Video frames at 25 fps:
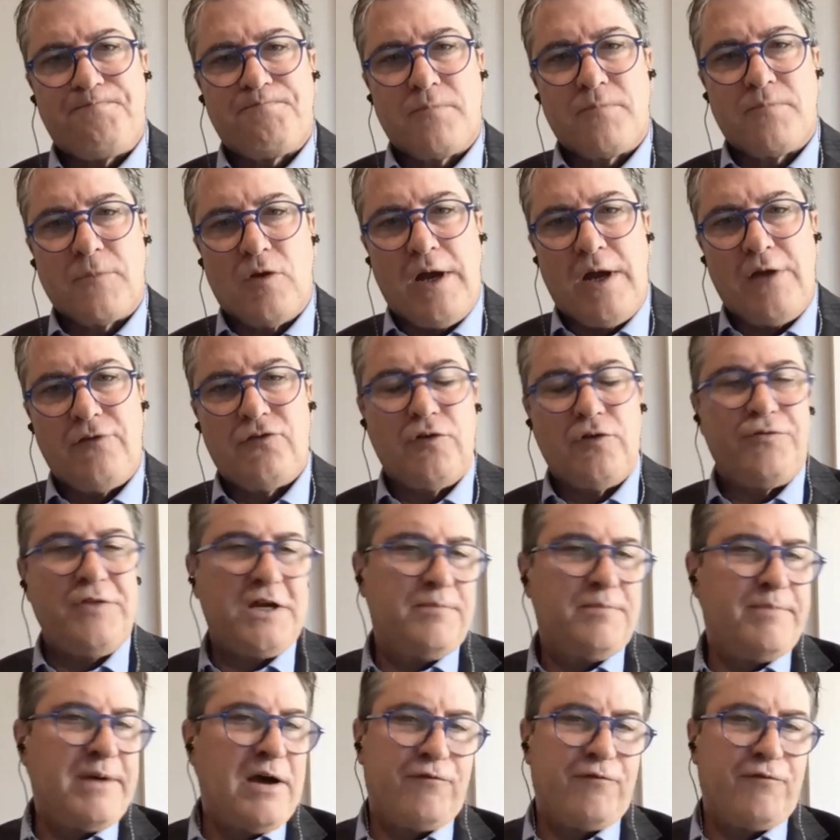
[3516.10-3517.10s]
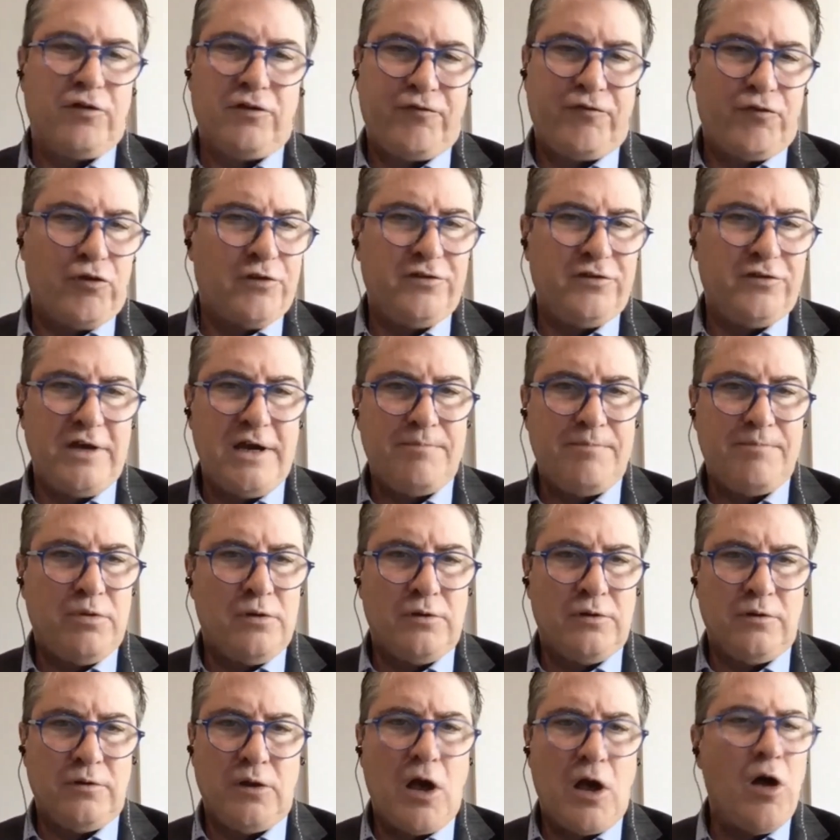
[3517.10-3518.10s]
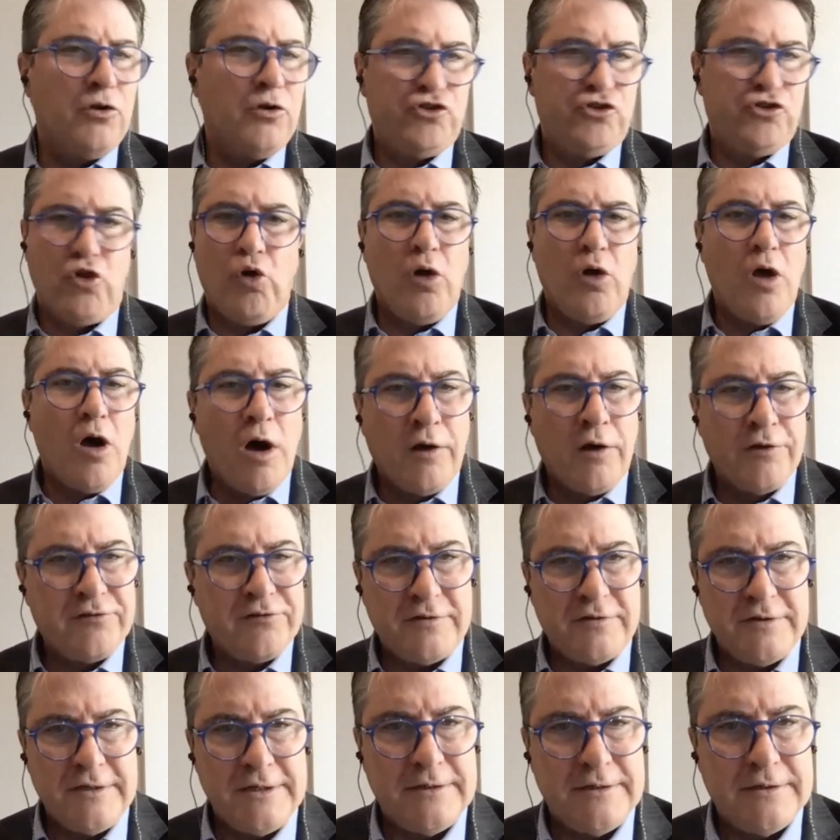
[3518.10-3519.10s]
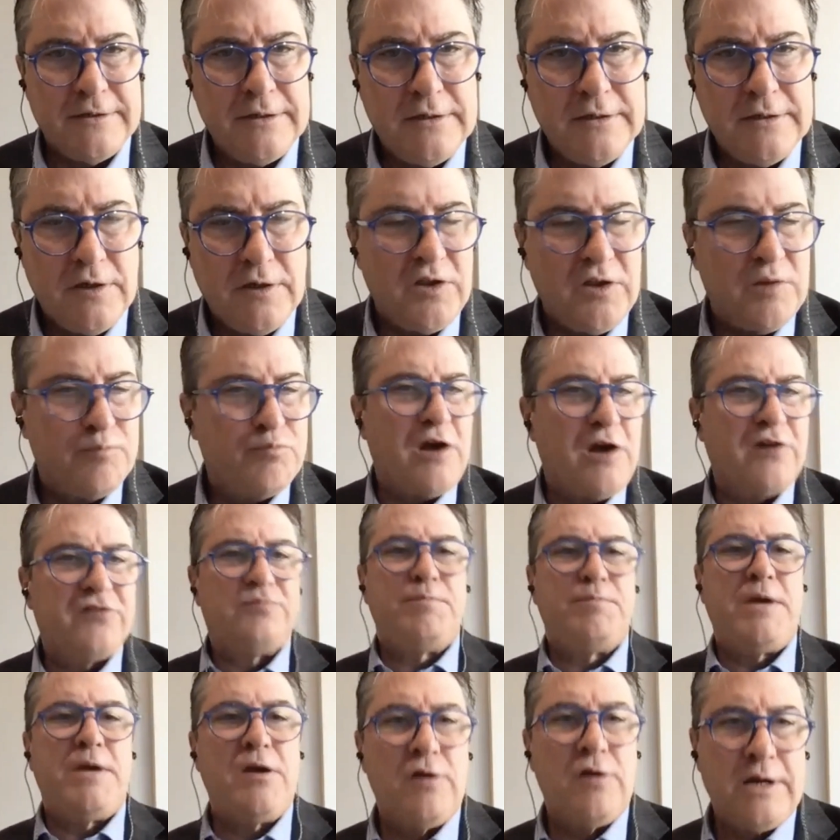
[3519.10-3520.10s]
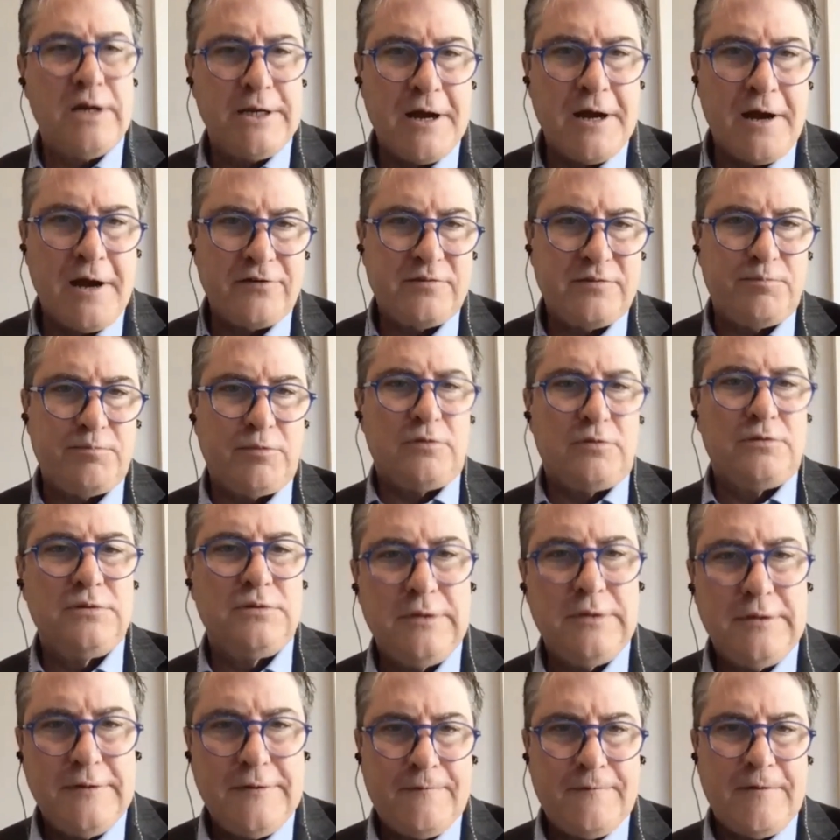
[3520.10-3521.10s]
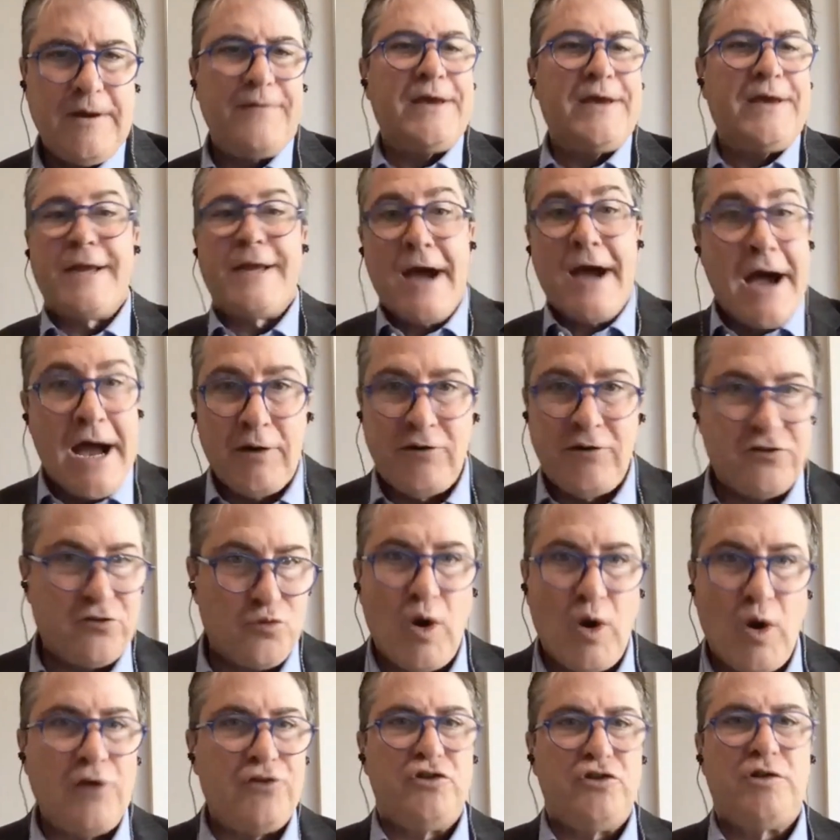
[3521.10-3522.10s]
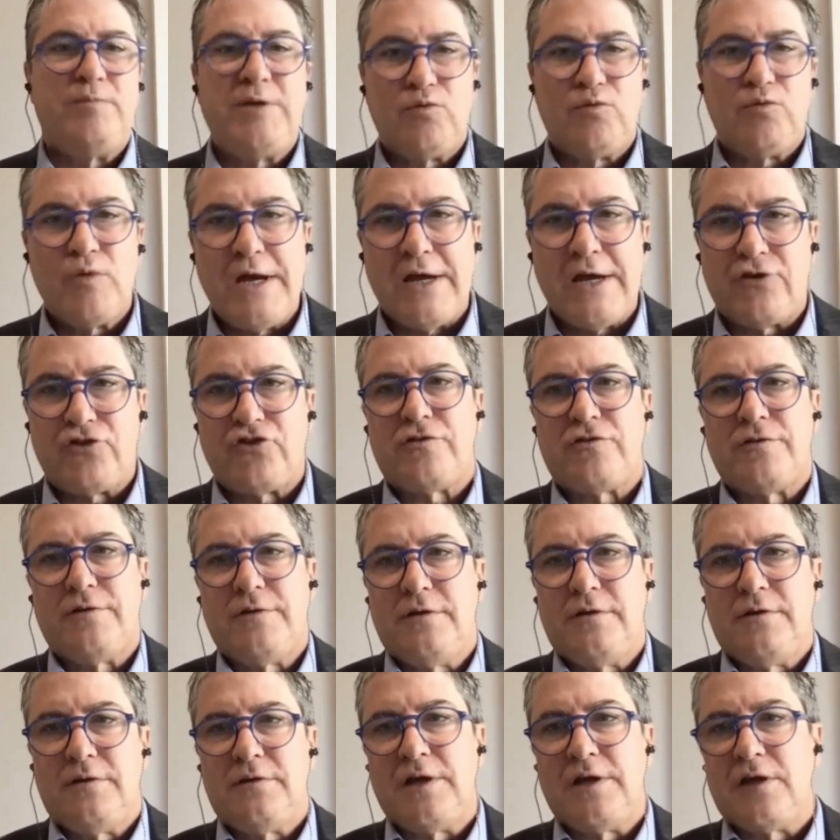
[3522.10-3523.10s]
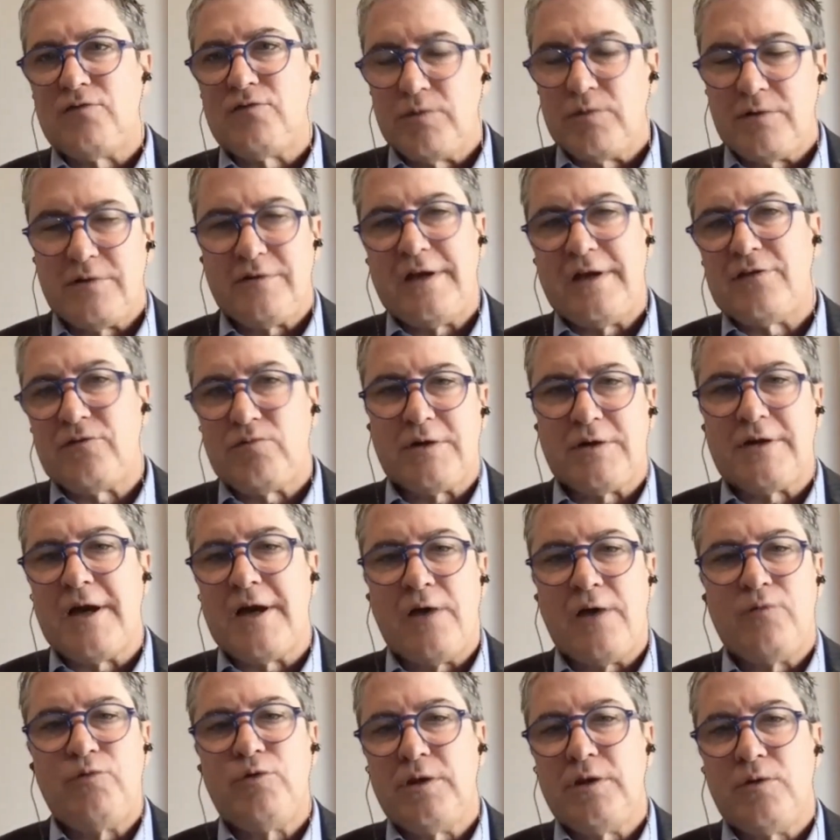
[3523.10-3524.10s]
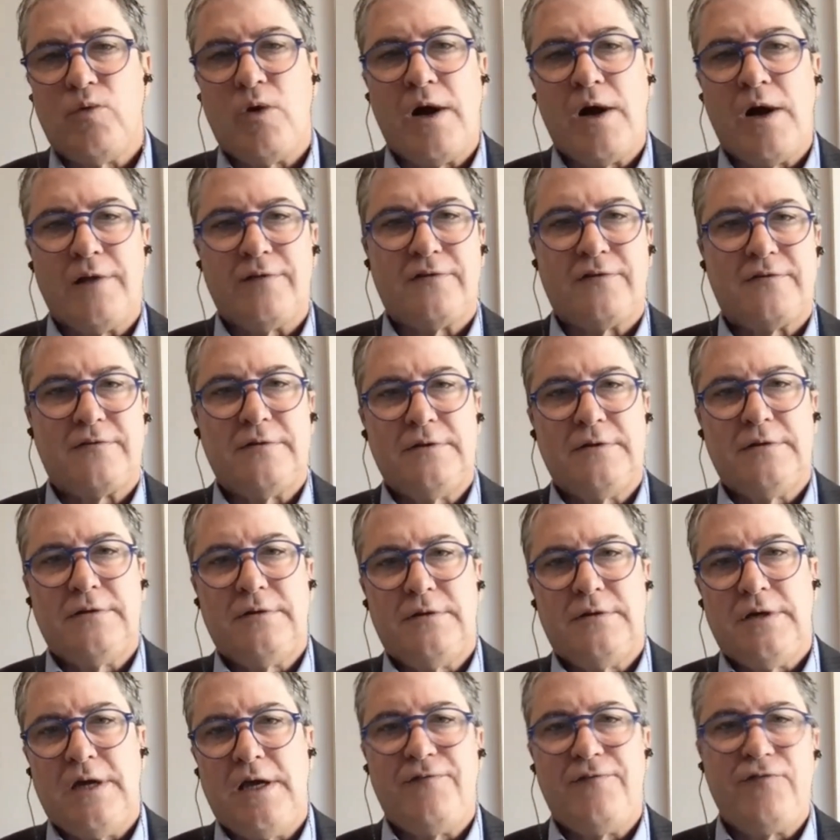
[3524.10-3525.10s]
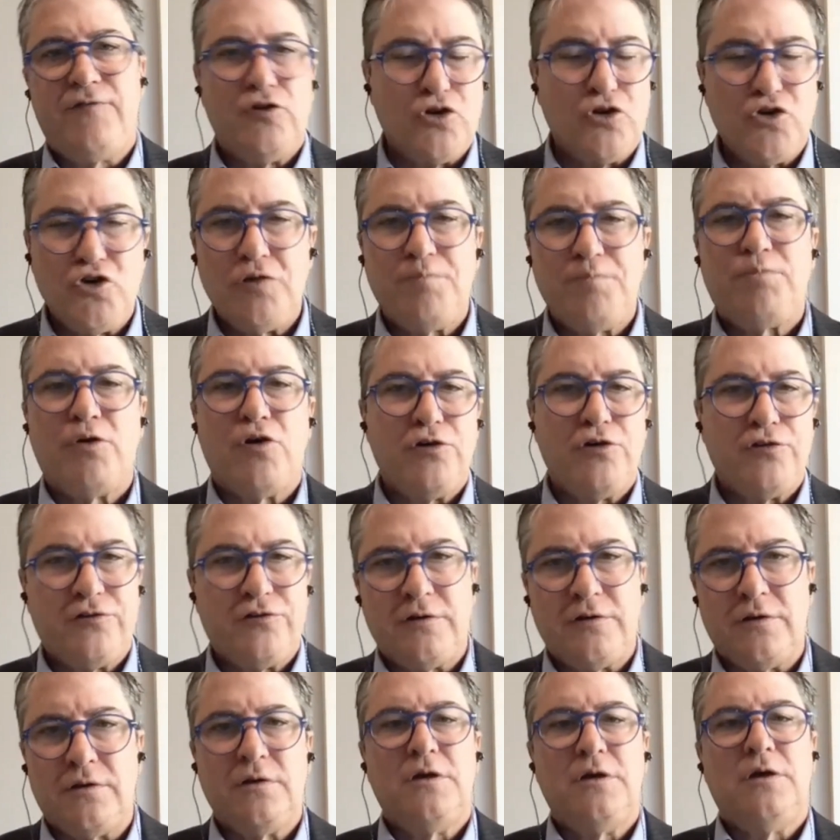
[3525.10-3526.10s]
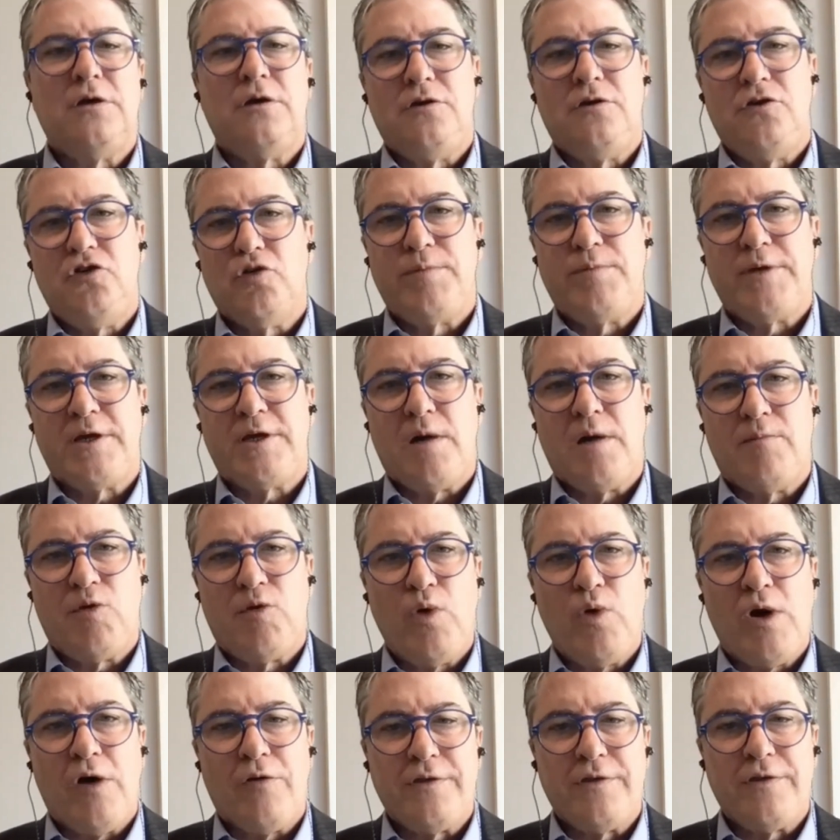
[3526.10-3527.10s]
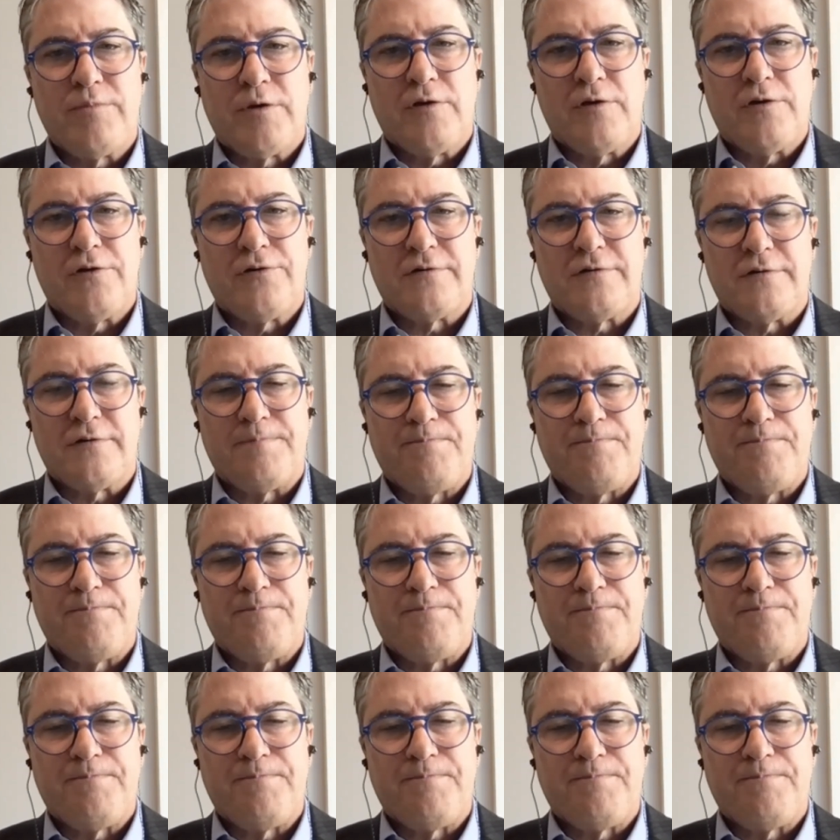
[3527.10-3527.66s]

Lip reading: Right? So think about, for example, Joel Osteen and the prosperity gospel. Right? That God just wants you to be rich. That's what God really wants. And if you're a good person, you'll become a wealthy person.